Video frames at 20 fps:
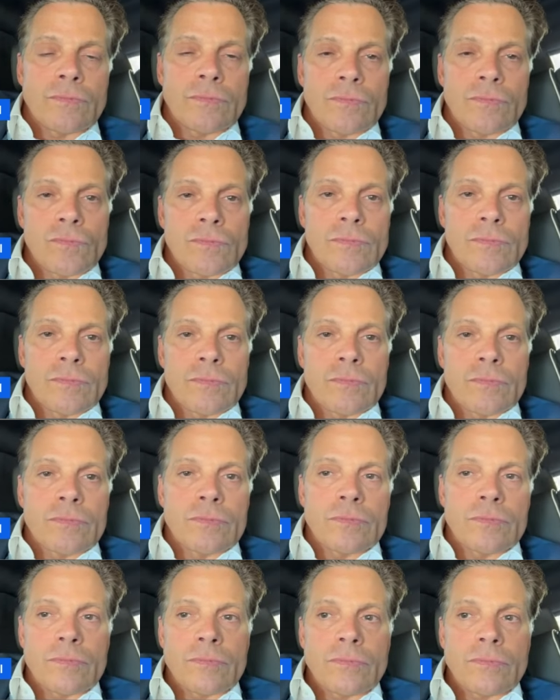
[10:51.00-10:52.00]

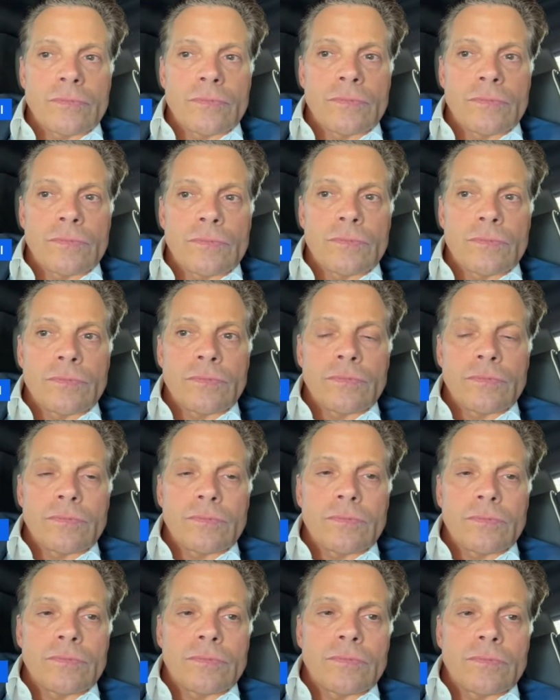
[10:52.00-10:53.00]

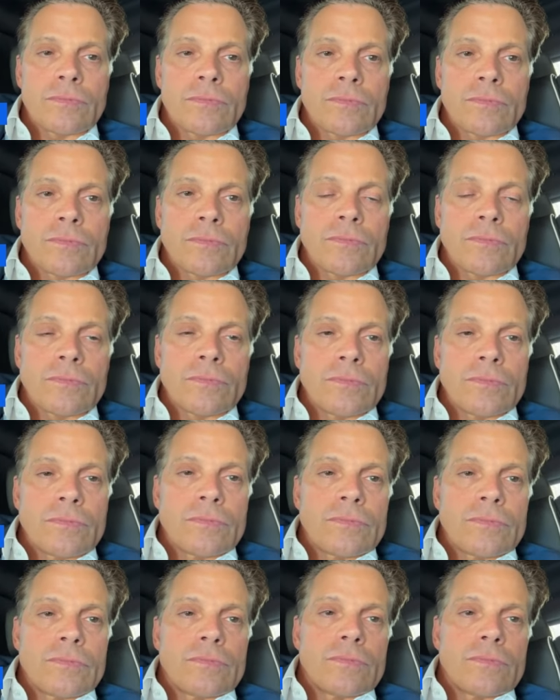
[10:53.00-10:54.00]

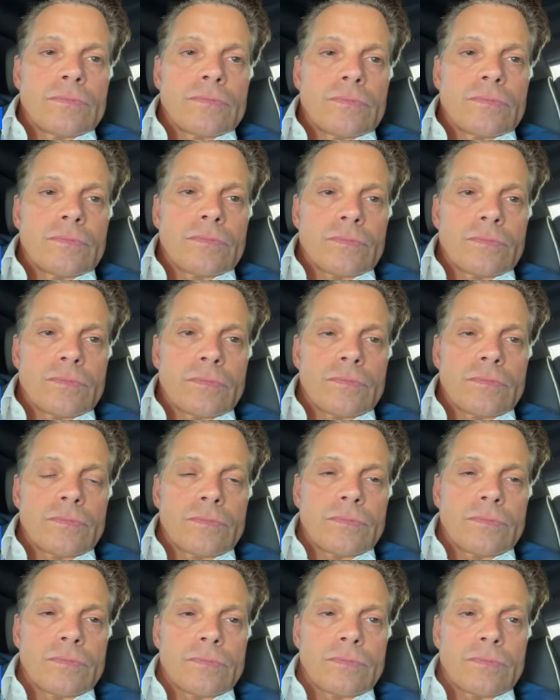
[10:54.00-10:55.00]

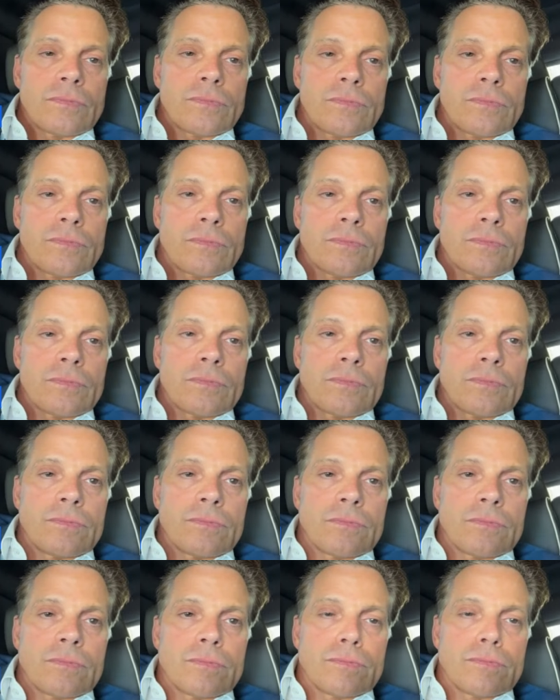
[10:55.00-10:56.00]

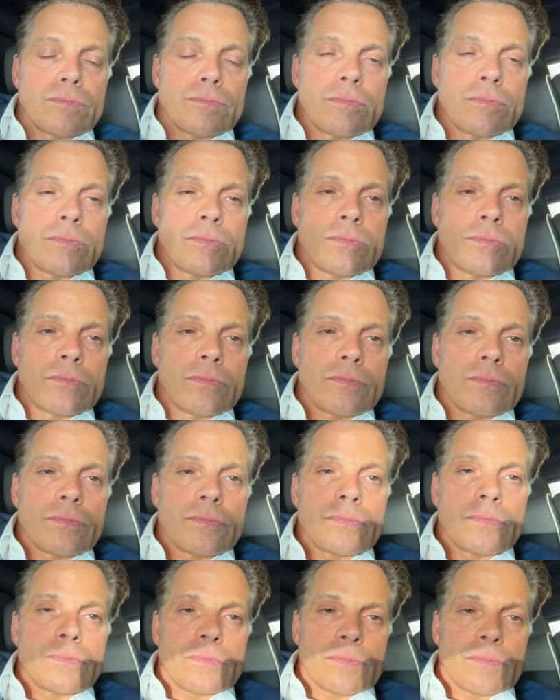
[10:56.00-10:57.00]

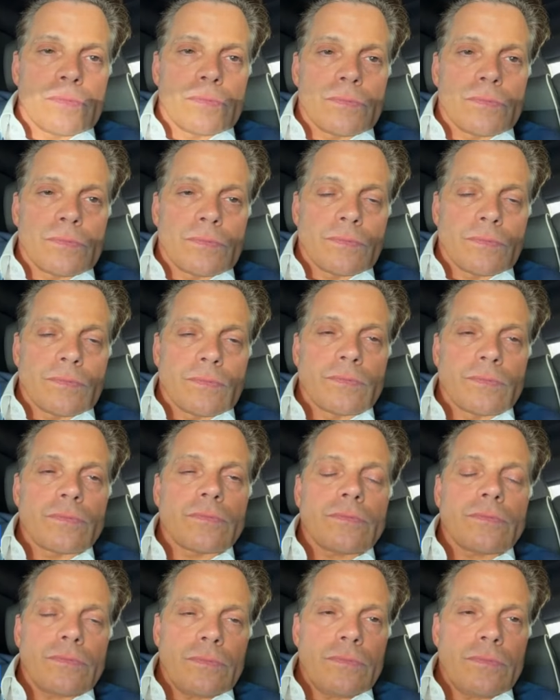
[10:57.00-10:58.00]

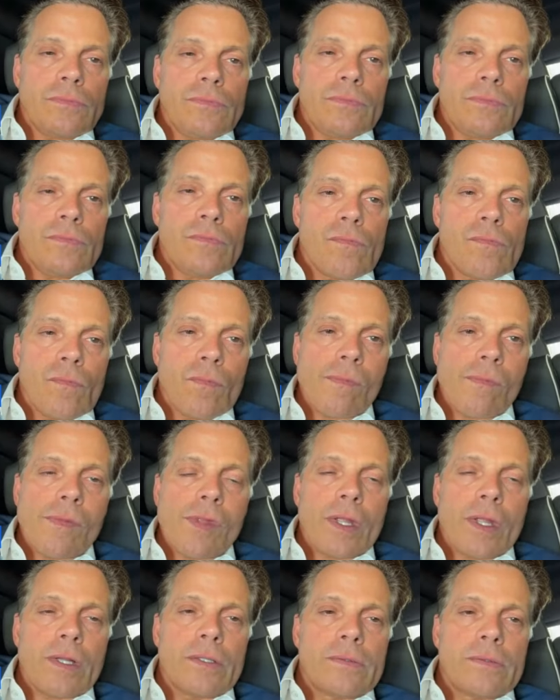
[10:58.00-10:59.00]
No words are spoken by the person on screen.